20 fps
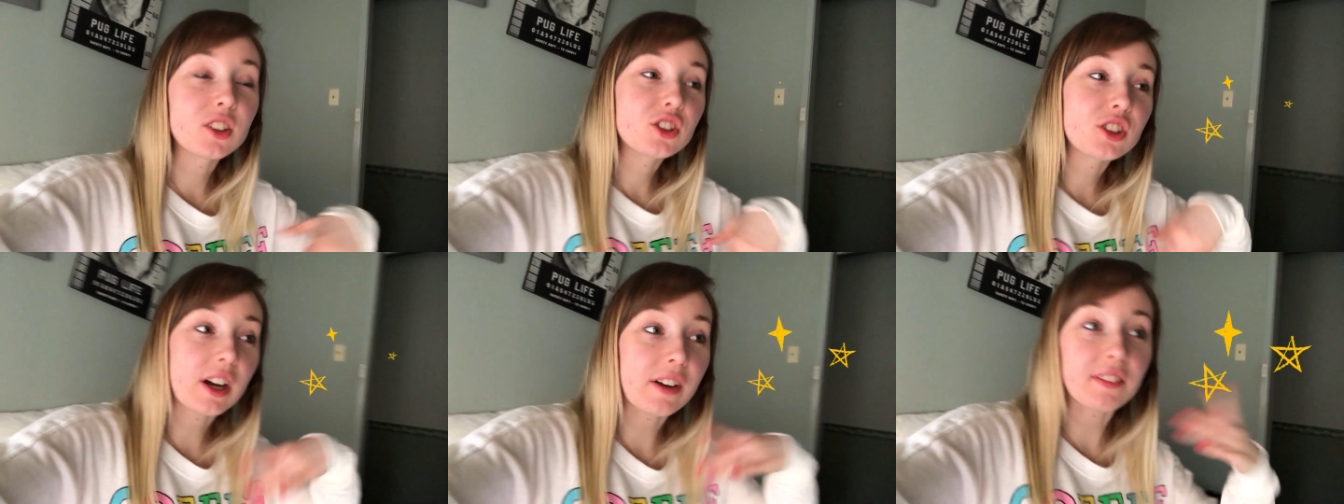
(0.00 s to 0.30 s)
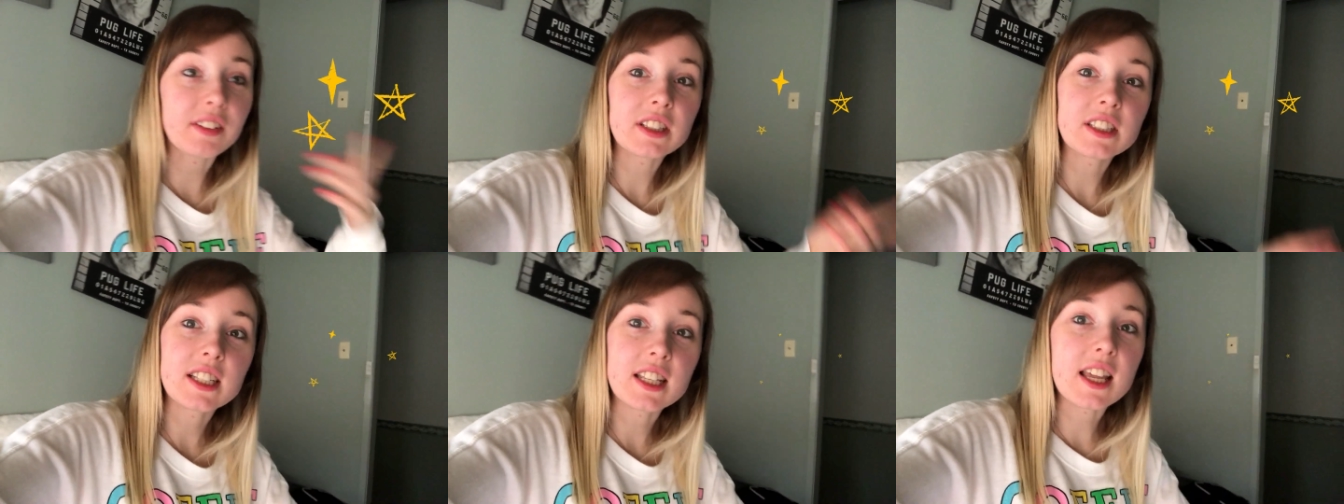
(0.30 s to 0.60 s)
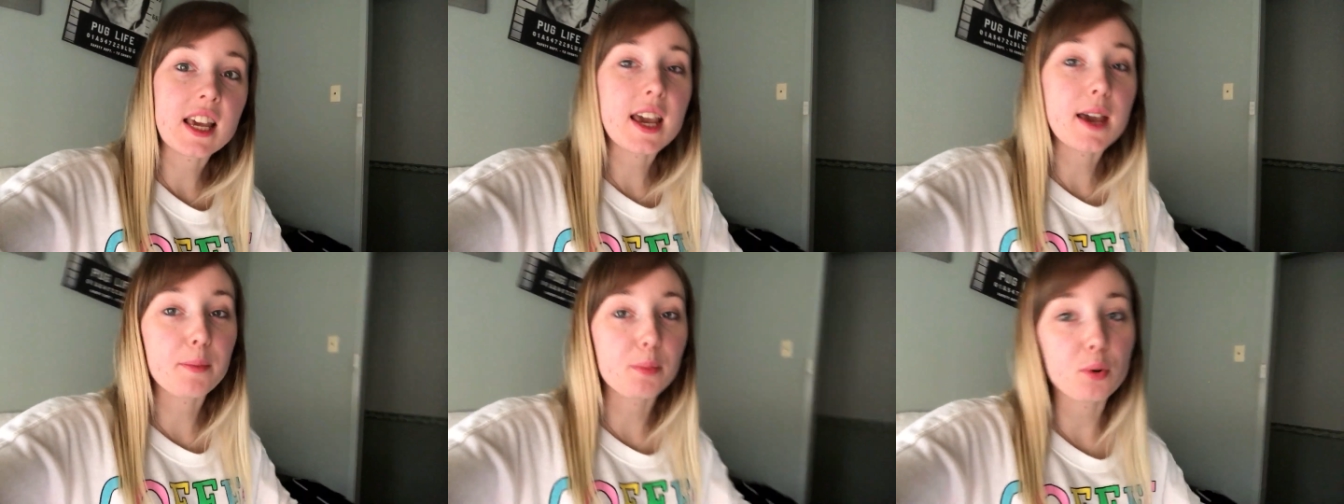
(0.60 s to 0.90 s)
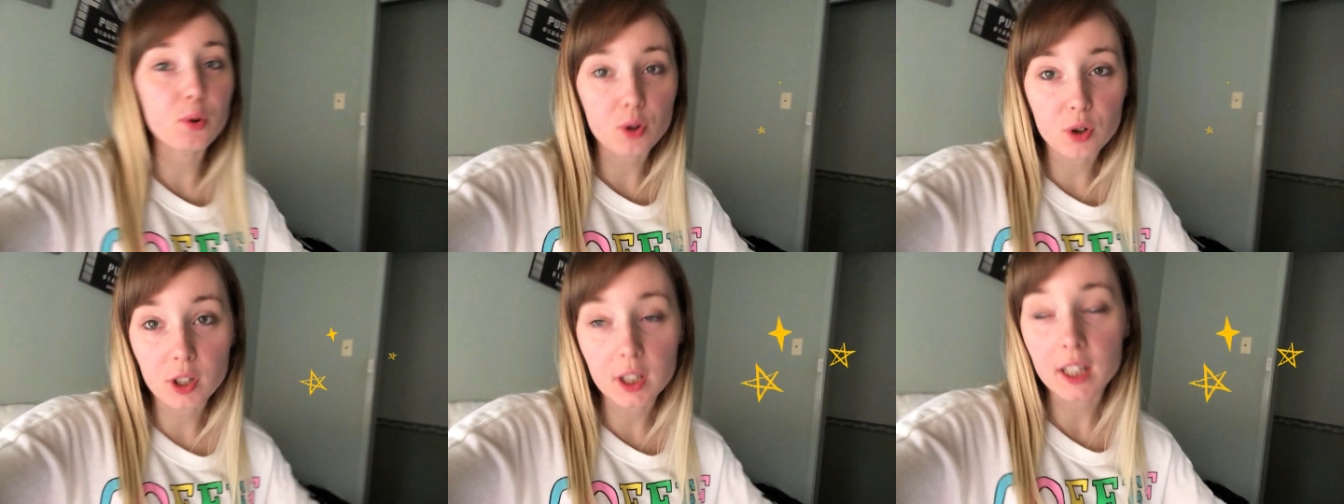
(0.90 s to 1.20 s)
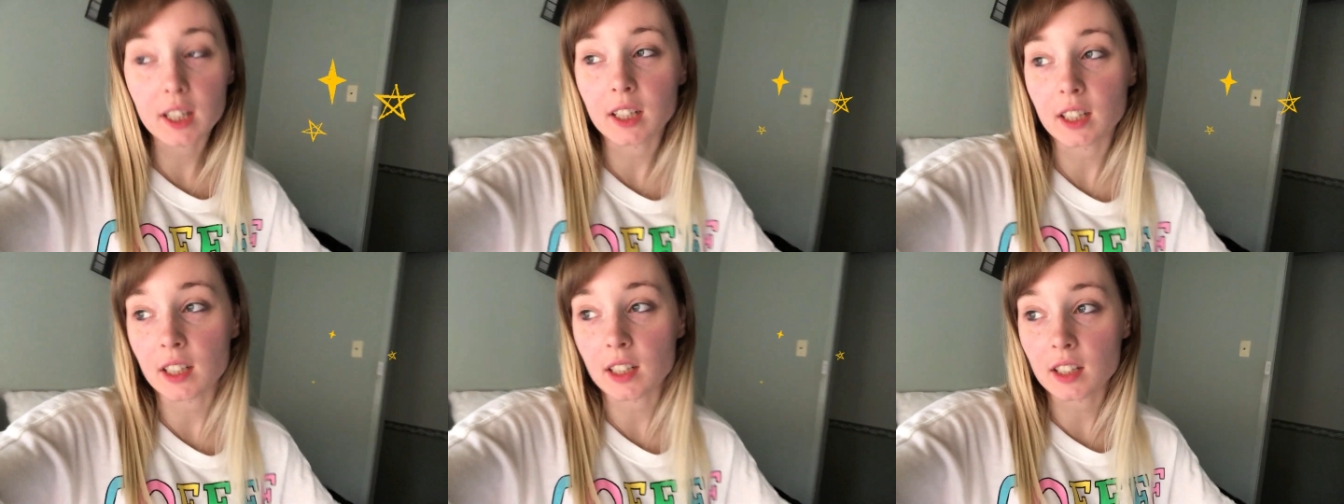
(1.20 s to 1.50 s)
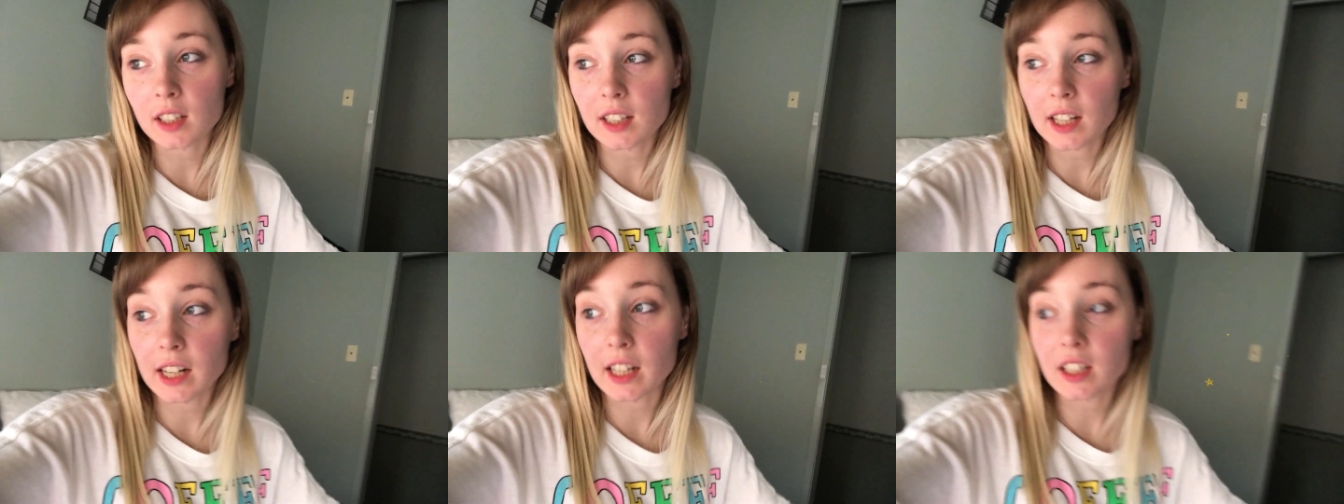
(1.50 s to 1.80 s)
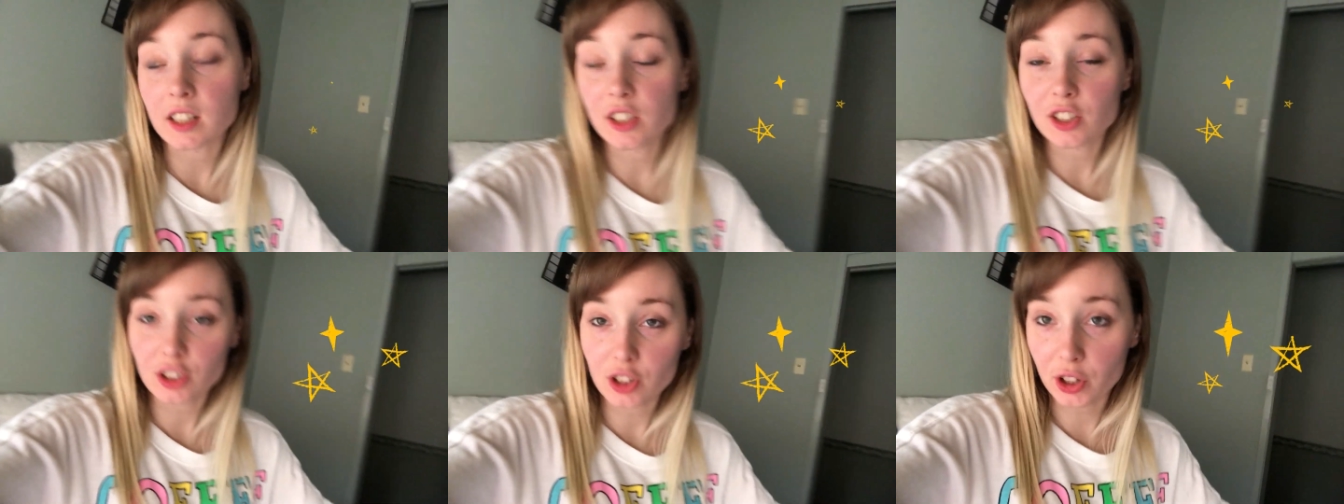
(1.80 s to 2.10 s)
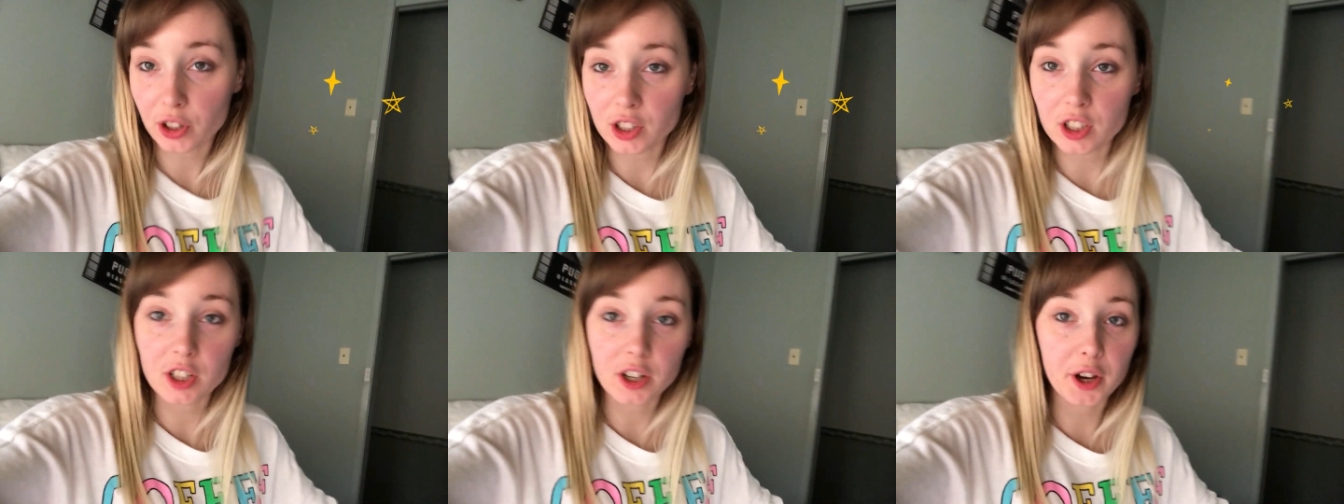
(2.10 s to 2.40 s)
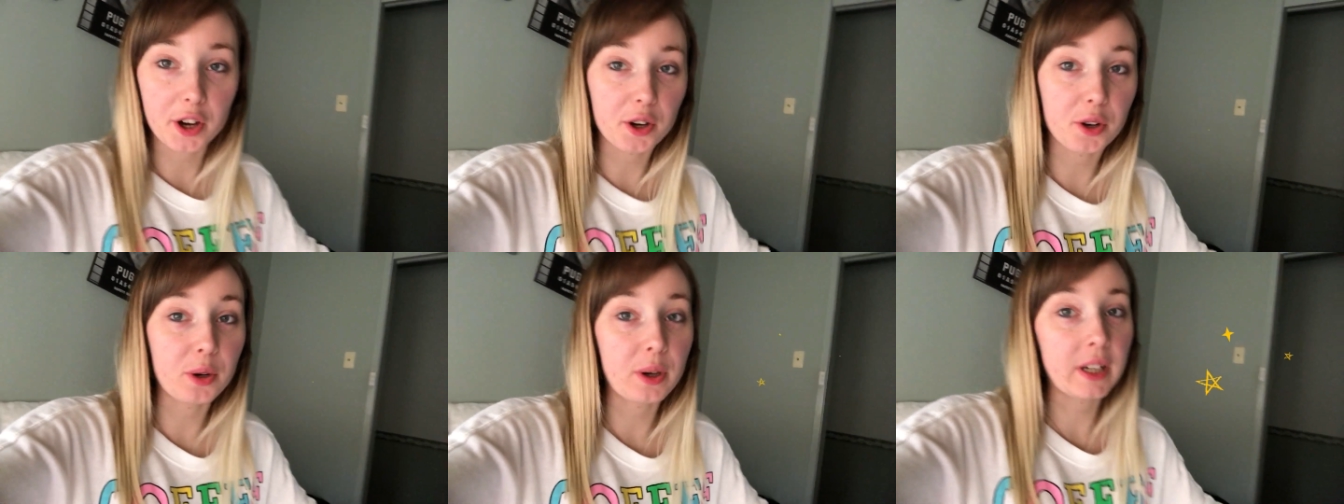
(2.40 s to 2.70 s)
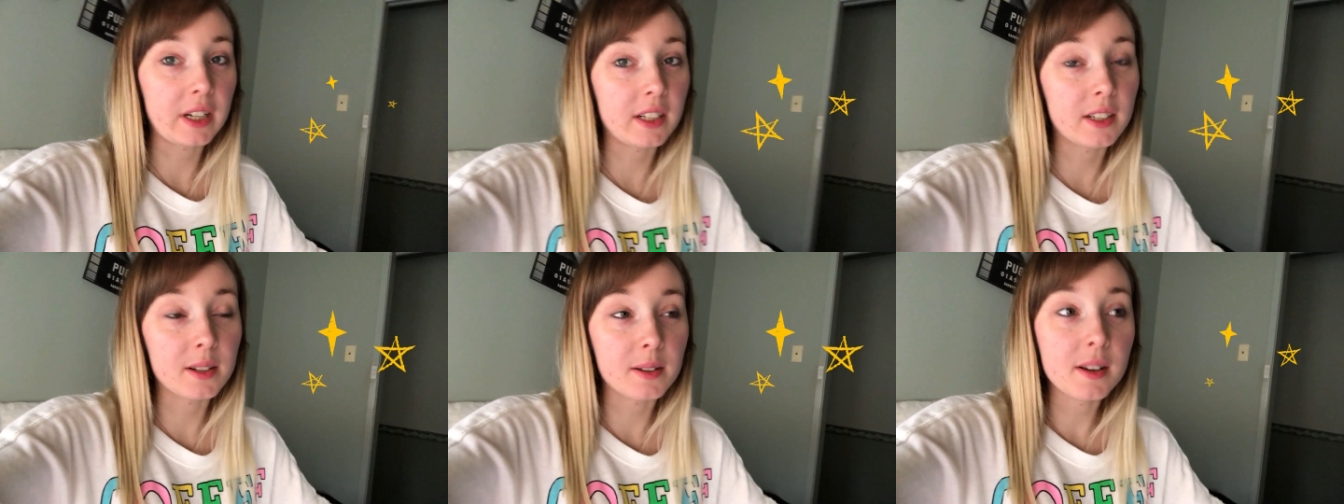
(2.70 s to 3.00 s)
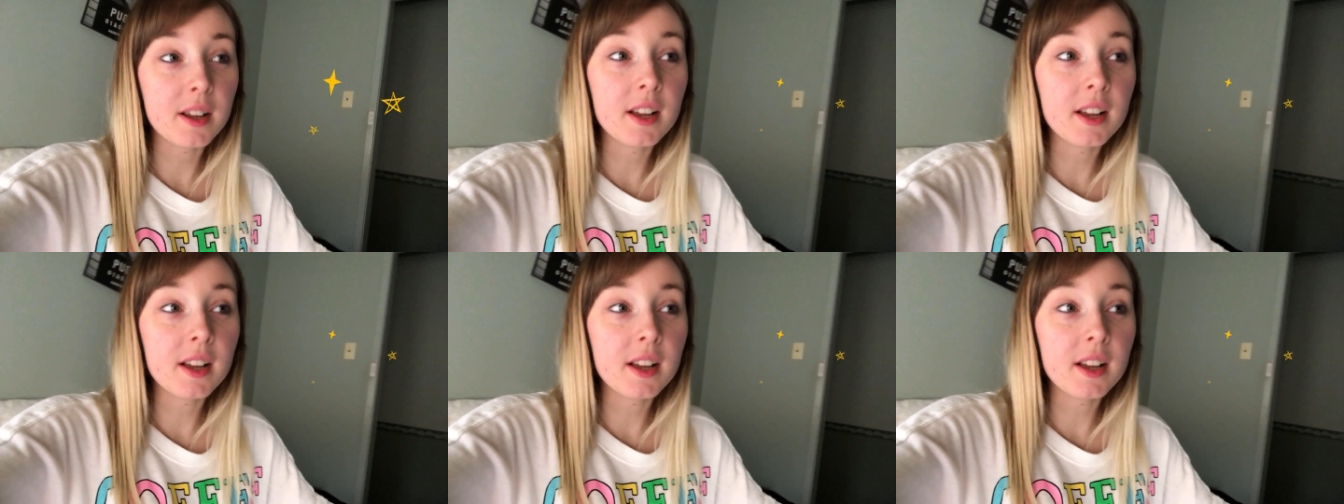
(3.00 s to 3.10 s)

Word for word: travelling to the airport and getting into Tokyo and